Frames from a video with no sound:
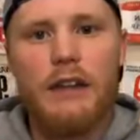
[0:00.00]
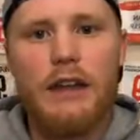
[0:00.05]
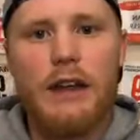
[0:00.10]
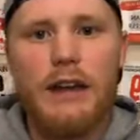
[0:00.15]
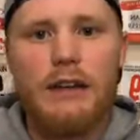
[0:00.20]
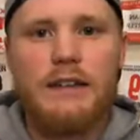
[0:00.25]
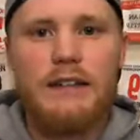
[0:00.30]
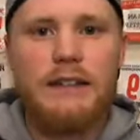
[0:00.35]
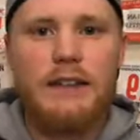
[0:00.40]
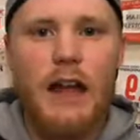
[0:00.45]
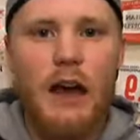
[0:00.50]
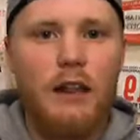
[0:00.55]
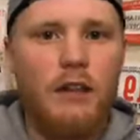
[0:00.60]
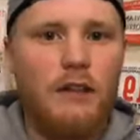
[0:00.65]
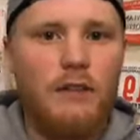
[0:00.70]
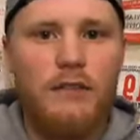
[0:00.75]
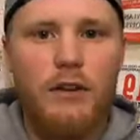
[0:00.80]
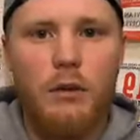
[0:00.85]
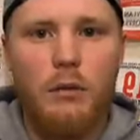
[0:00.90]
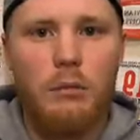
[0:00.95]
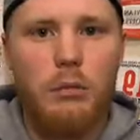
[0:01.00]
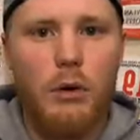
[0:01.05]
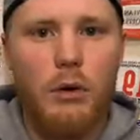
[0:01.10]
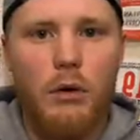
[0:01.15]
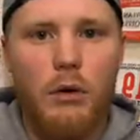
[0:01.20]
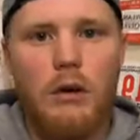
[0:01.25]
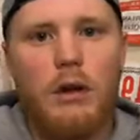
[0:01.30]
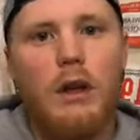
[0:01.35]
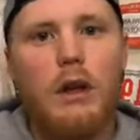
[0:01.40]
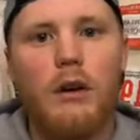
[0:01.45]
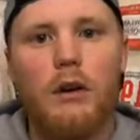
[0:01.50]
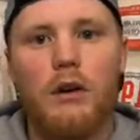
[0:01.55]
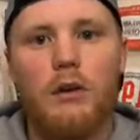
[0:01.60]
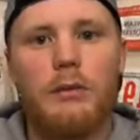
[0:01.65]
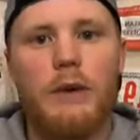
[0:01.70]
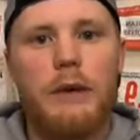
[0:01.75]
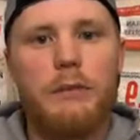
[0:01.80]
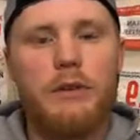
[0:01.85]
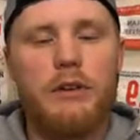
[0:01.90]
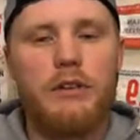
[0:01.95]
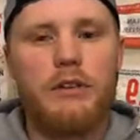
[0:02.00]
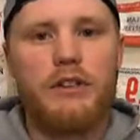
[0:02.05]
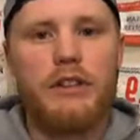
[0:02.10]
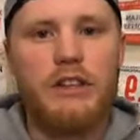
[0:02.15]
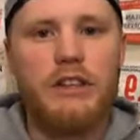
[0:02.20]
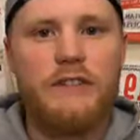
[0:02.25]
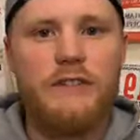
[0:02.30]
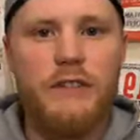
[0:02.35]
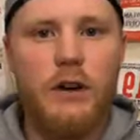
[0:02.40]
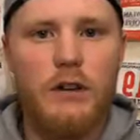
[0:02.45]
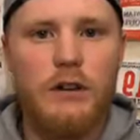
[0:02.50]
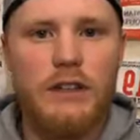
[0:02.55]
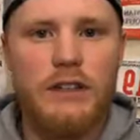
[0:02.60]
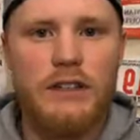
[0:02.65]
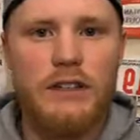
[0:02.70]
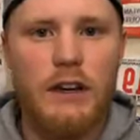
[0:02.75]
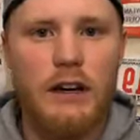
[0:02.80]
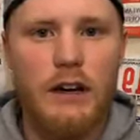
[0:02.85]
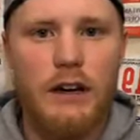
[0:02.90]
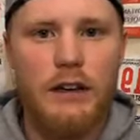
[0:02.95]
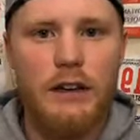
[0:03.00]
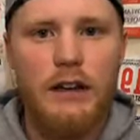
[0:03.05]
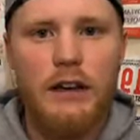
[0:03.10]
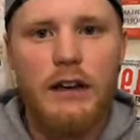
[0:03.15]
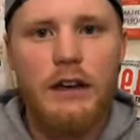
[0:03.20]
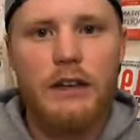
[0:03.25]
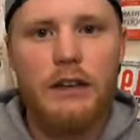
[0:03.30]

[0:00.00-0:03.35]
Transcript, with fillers: next telephone pole or maybe you're just focused on,